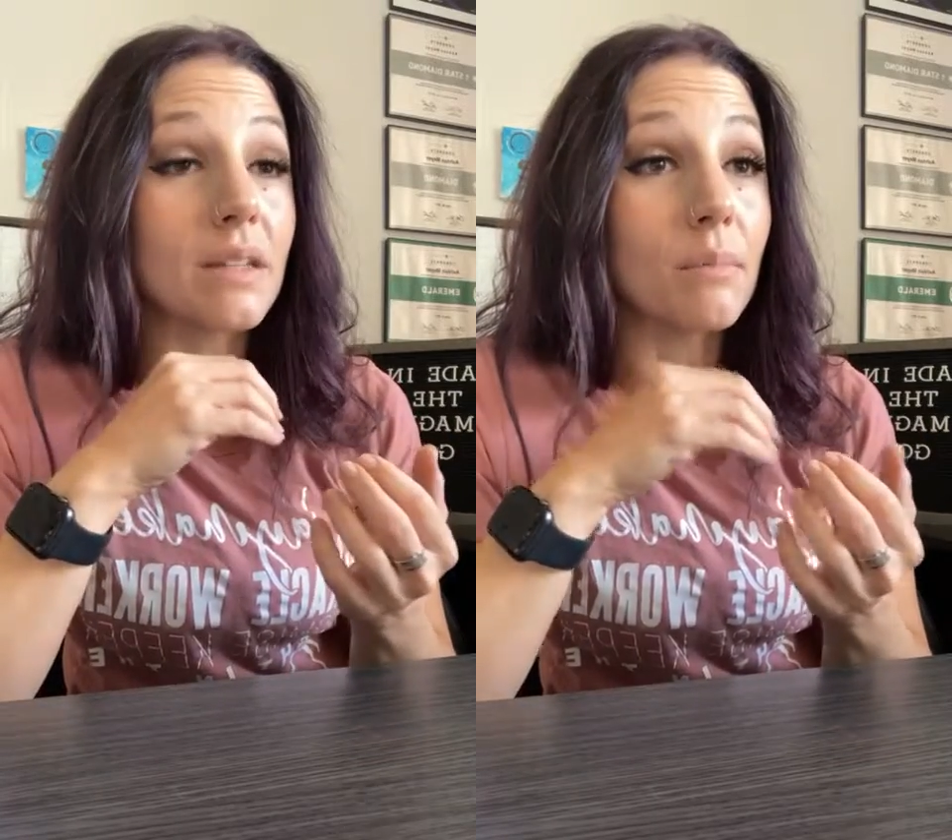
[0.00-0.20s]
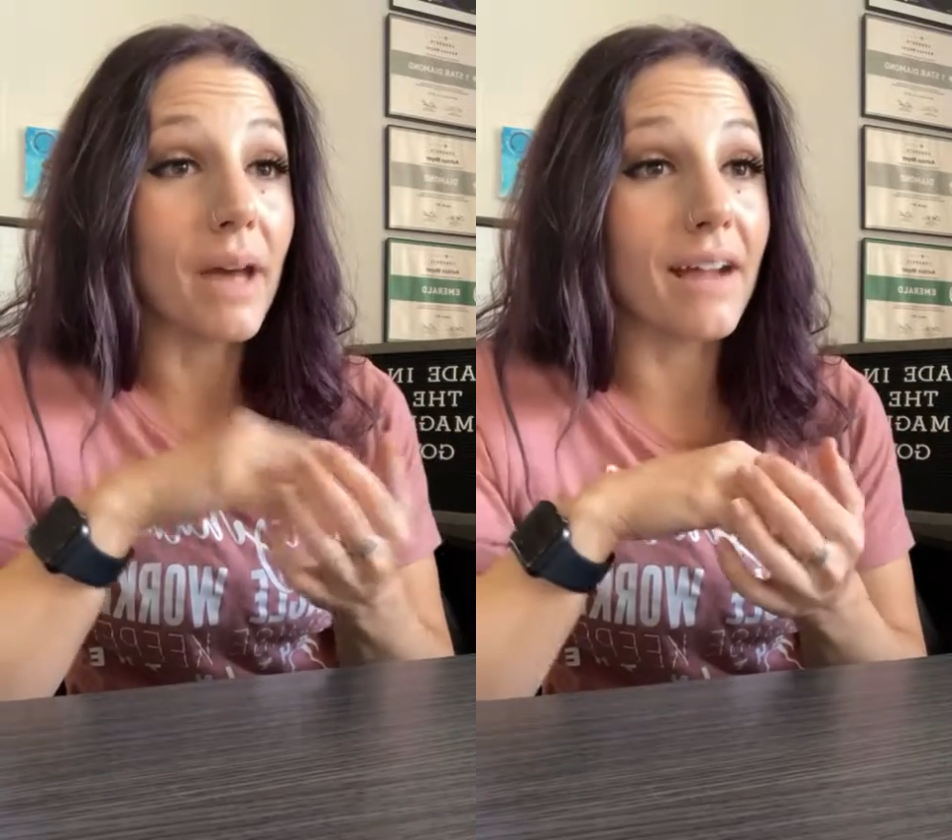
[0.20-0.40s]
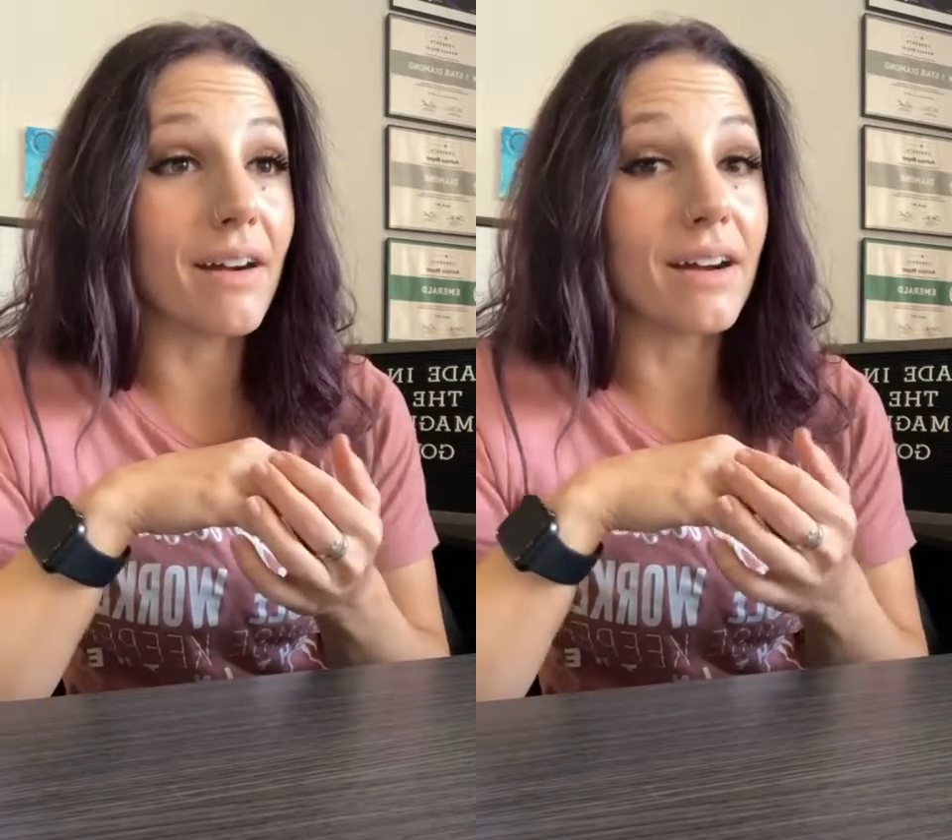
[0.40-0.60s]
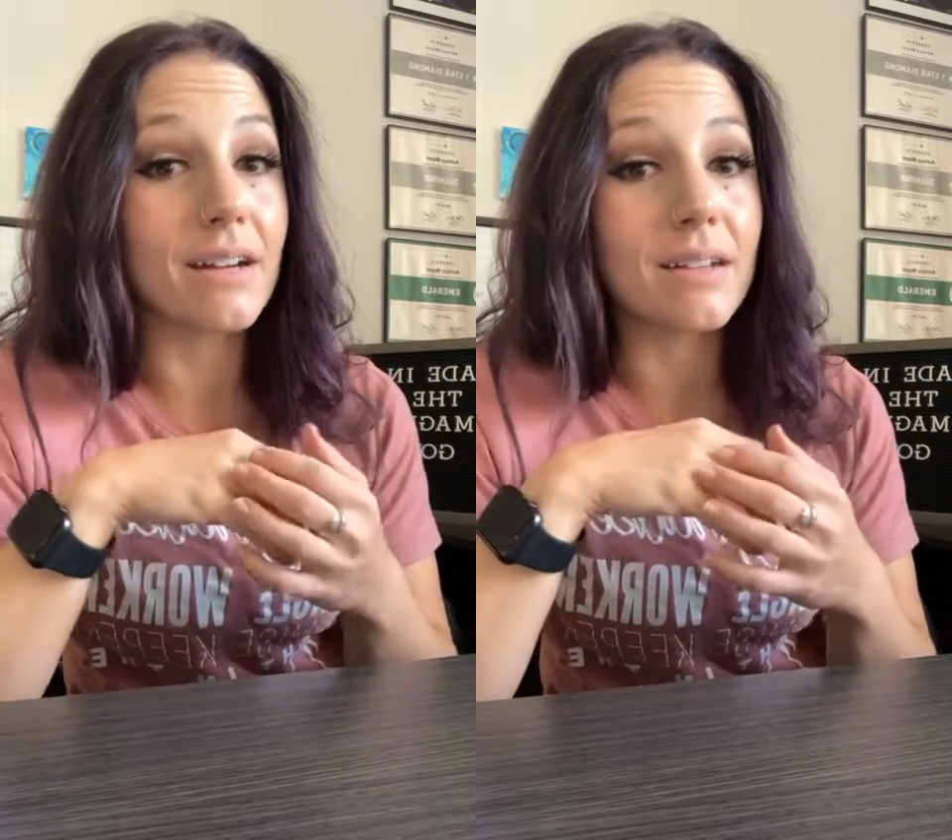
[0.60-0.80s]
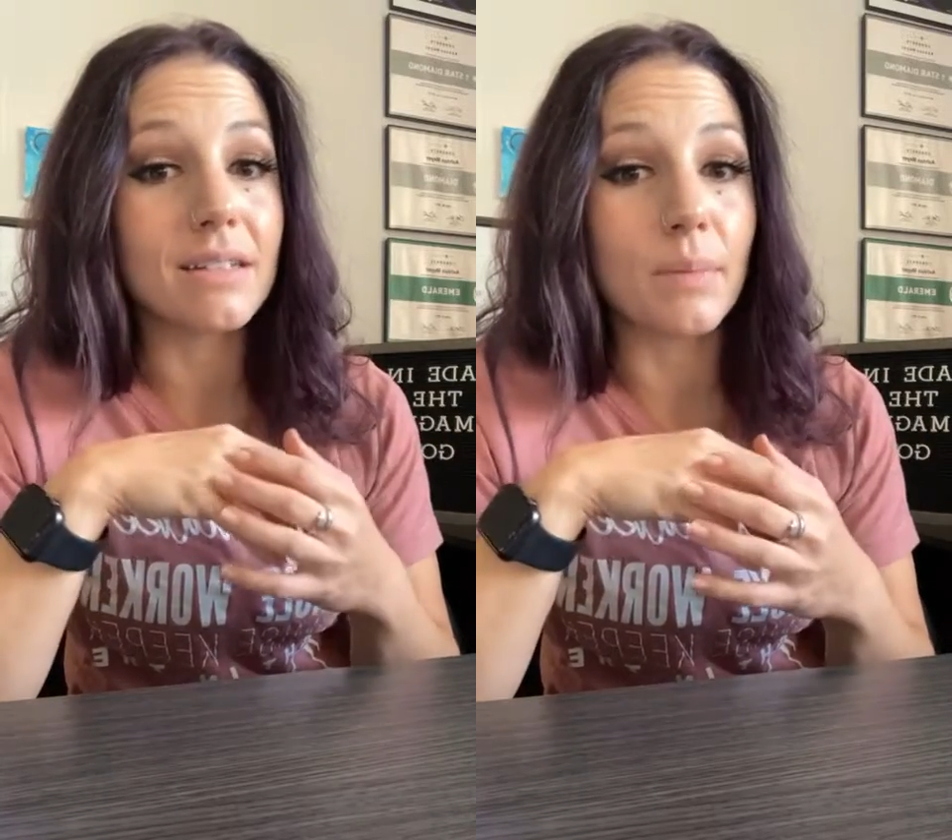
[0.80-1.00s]
on my
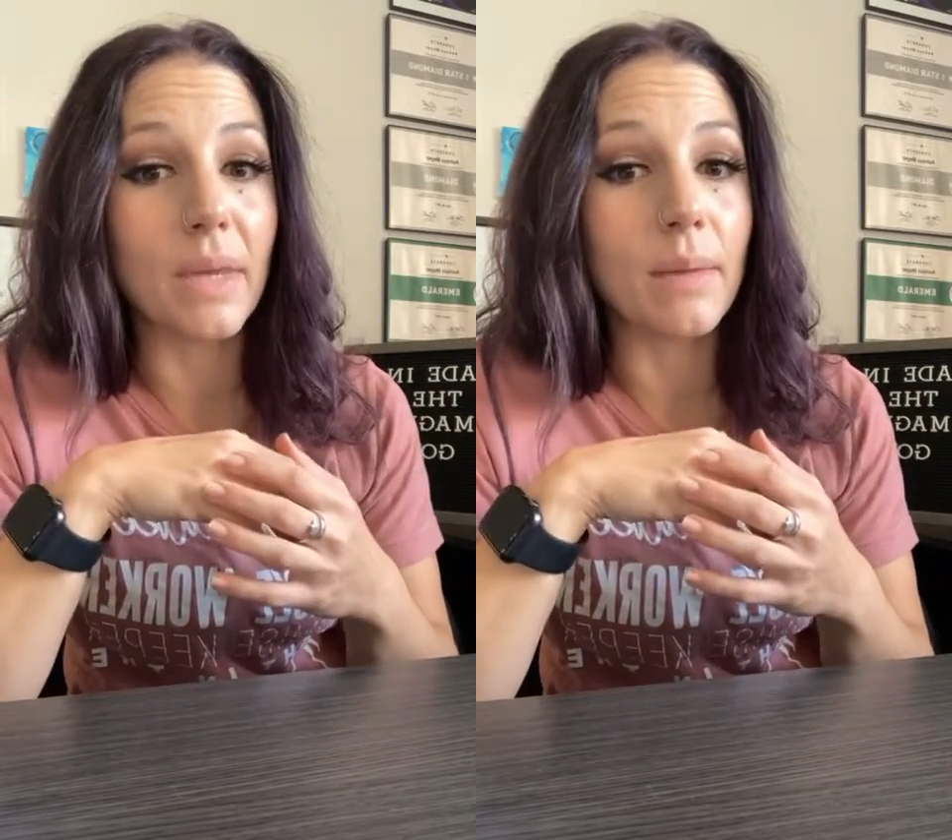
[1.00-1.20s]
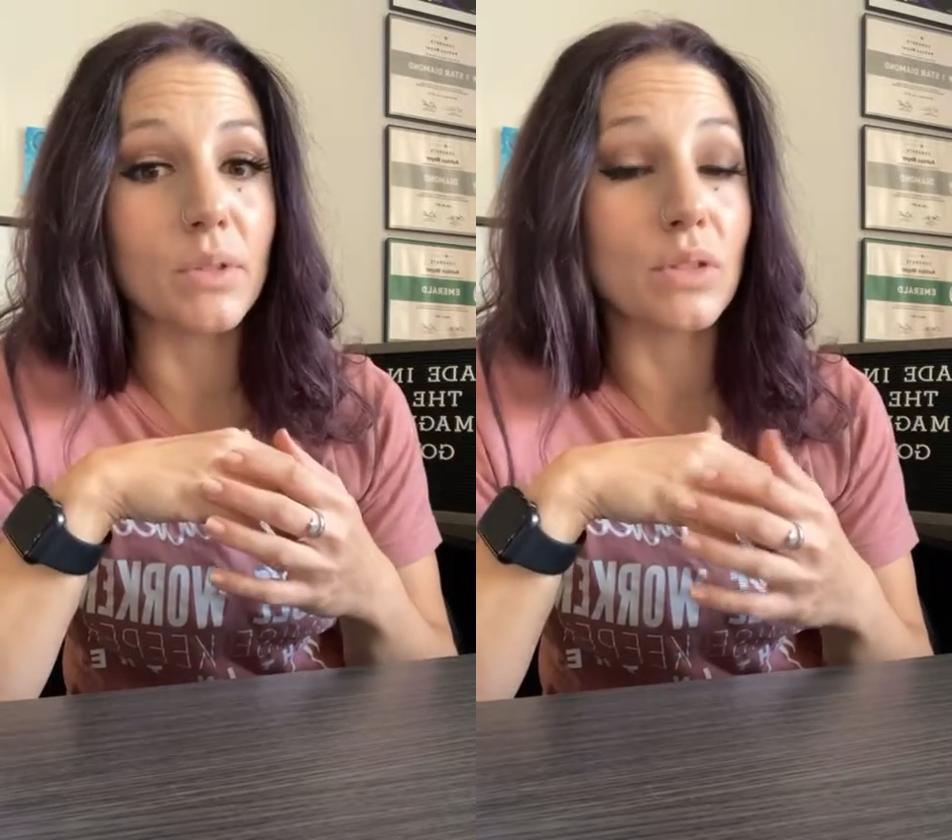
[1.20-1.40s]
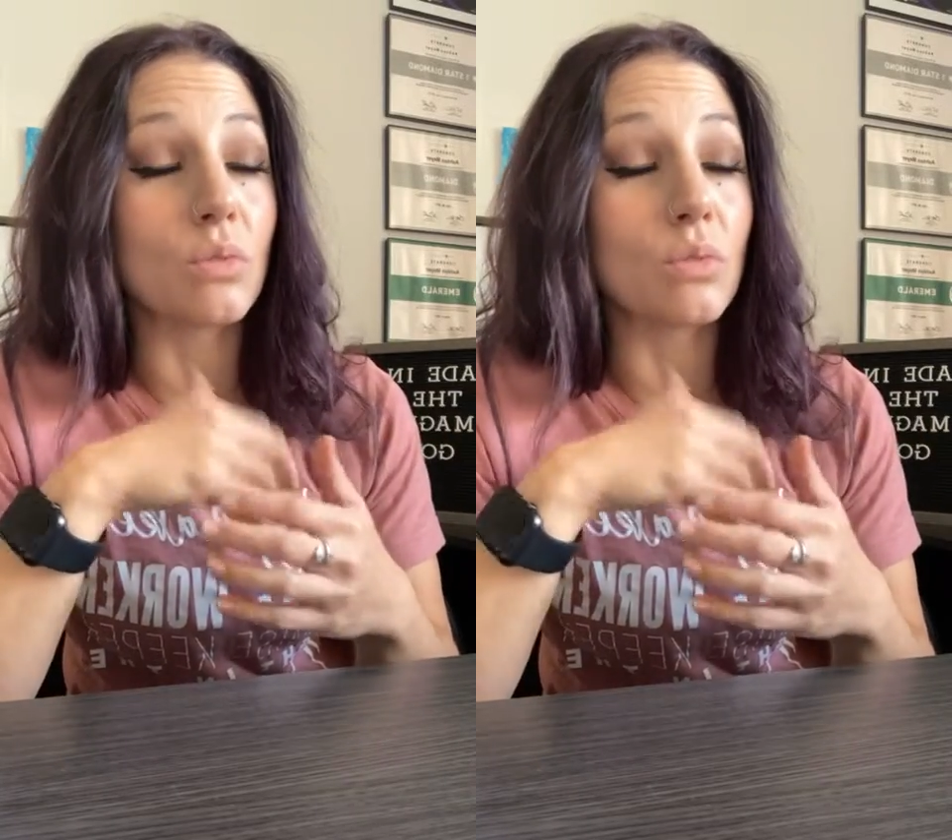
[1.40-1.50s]
heart to be able to